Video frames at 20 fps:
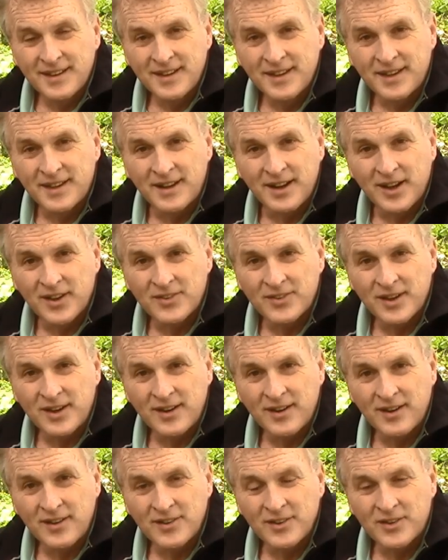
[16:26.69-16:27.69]
get out
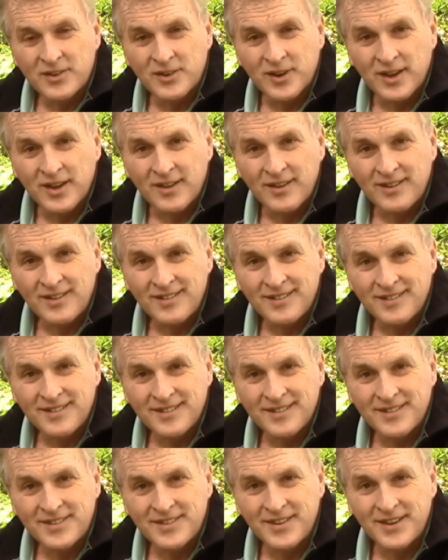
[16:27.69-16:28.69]
there on the trail.
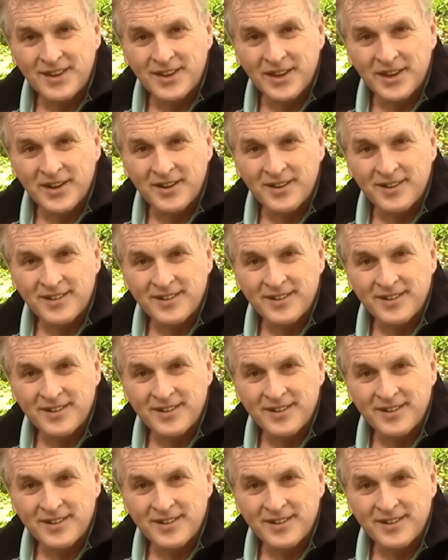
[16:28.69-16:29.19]
See you later.